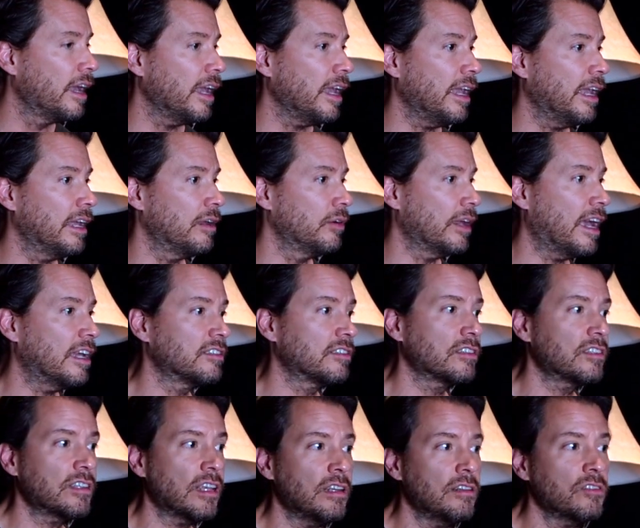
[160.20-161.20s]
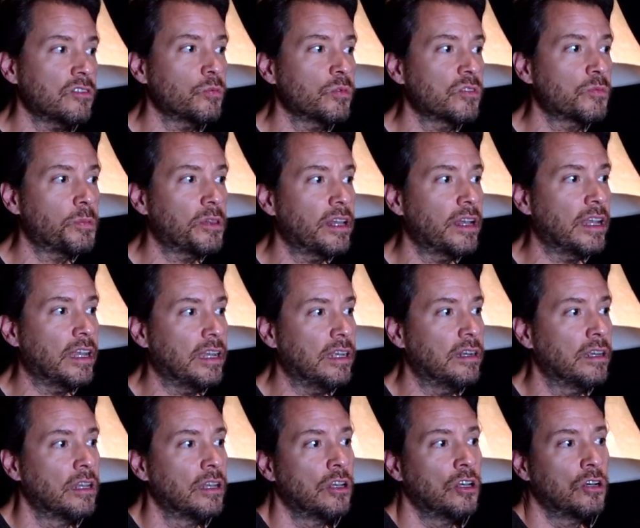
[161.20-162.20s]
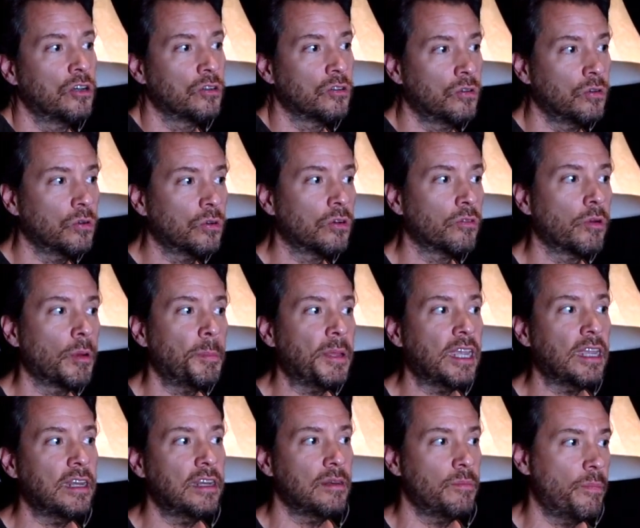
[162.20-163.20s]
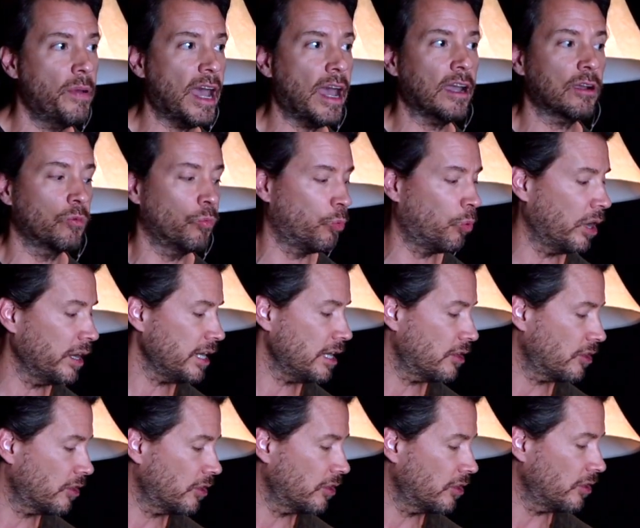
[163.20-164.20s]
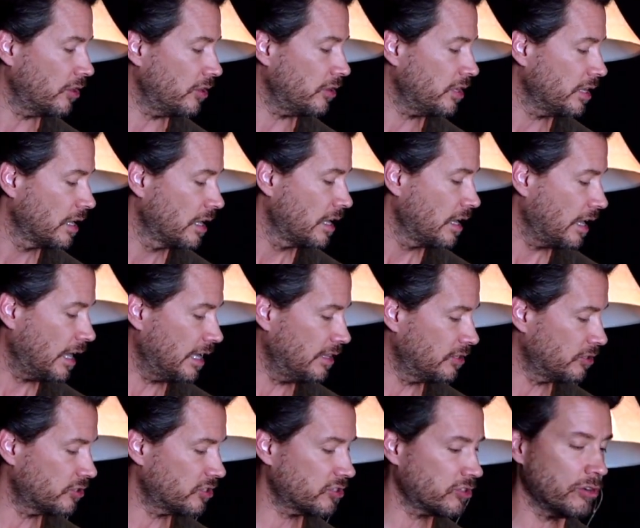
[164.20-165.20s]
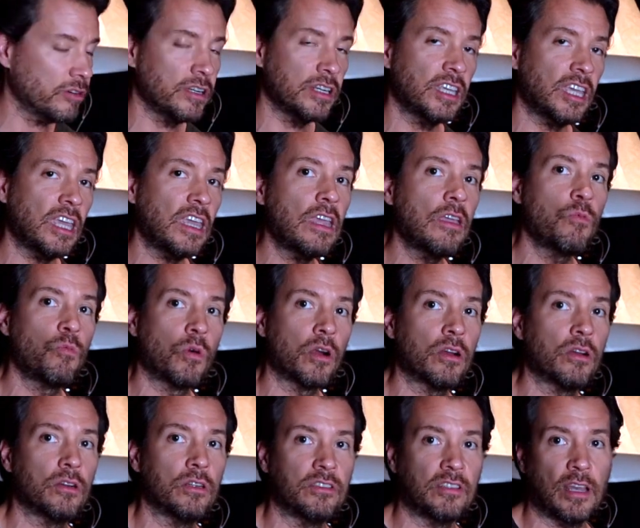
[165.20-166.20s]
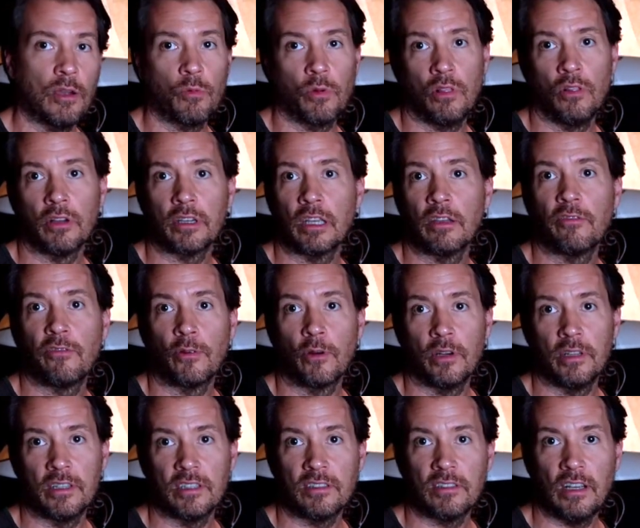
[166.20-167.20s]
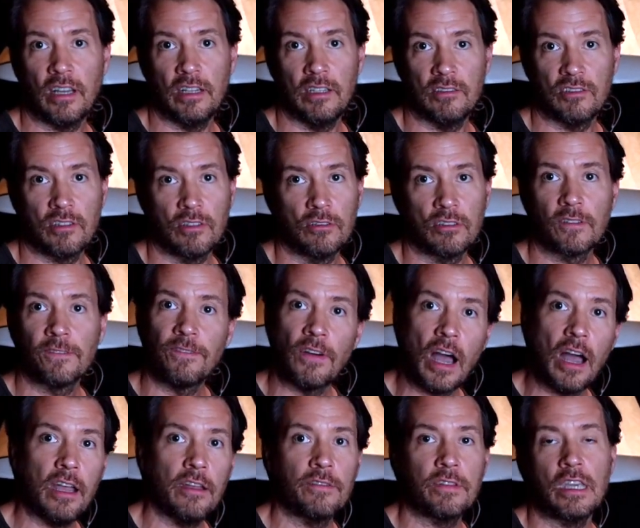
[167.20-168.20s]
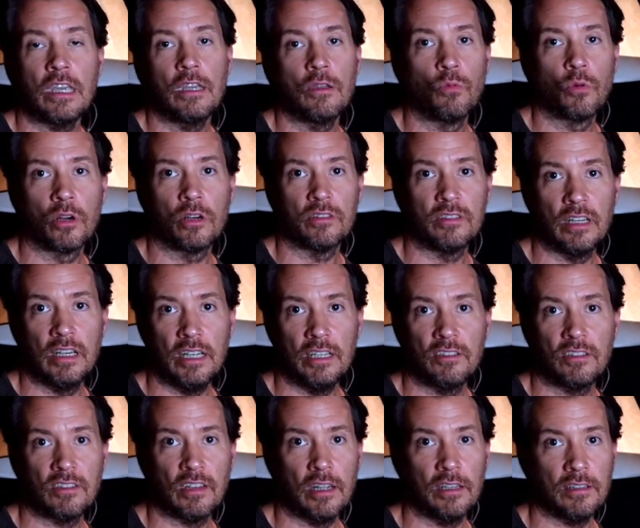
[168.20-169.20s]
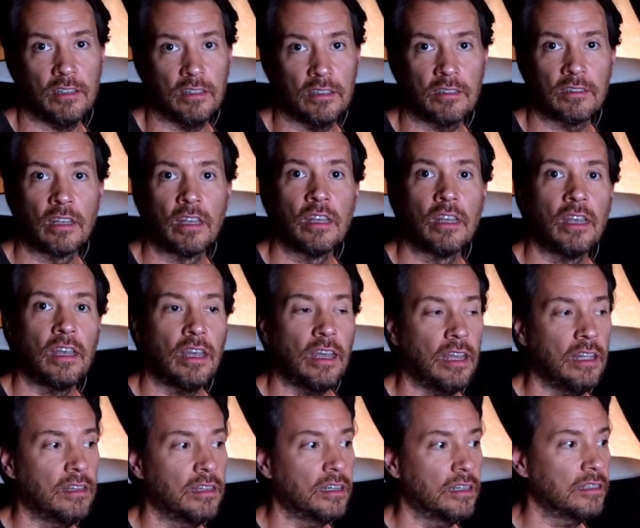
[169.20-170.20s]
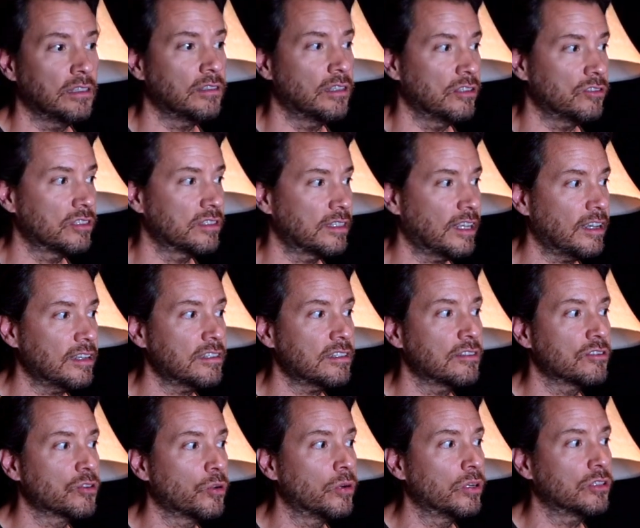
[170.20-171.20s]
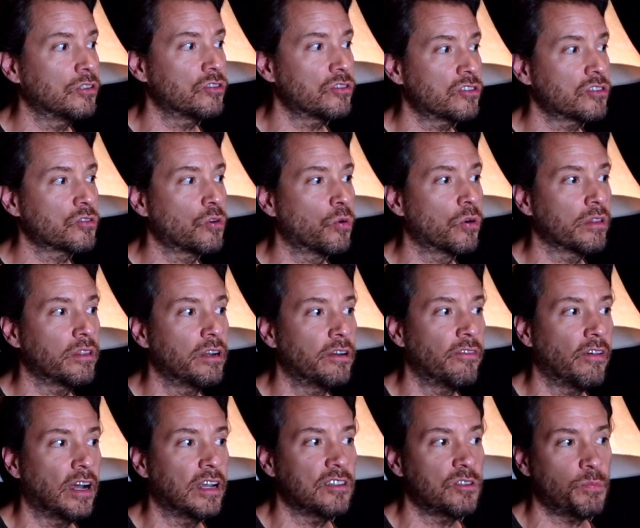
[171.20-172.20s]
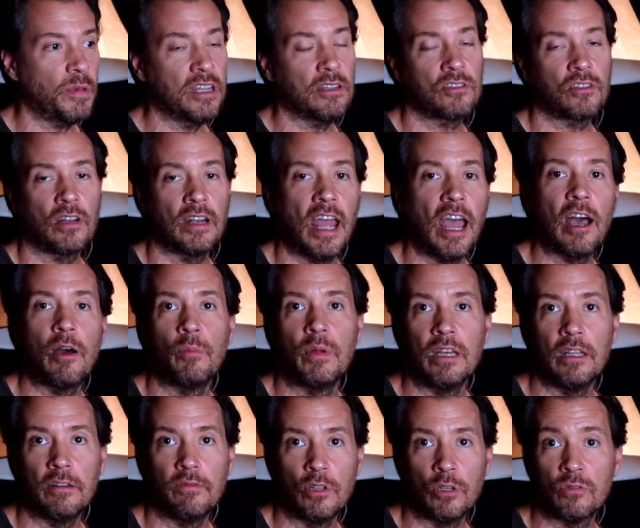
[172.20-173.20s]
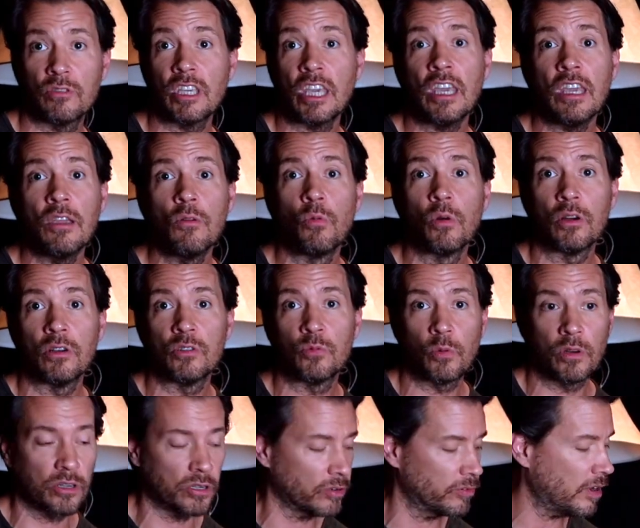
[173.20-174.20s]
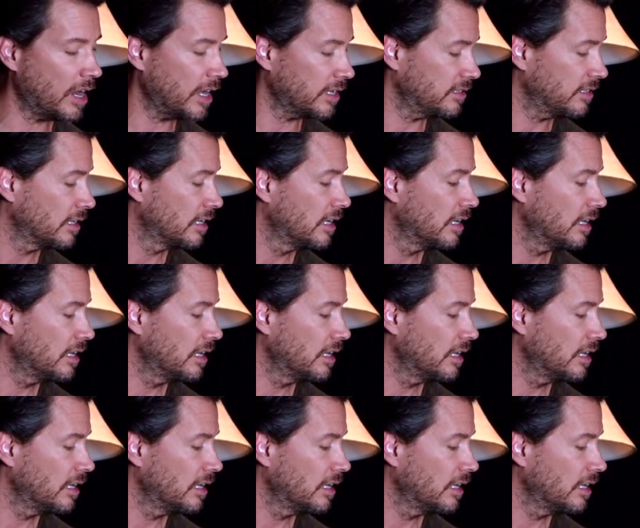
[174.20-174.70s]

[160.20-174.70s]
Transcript: And as the sentence was played, Google repeated back what it heard, and there's certain key words that we're looking for in the sentence. There's 5 key words in each sentence, and the test is going to score the device based on how many of those key words were correct.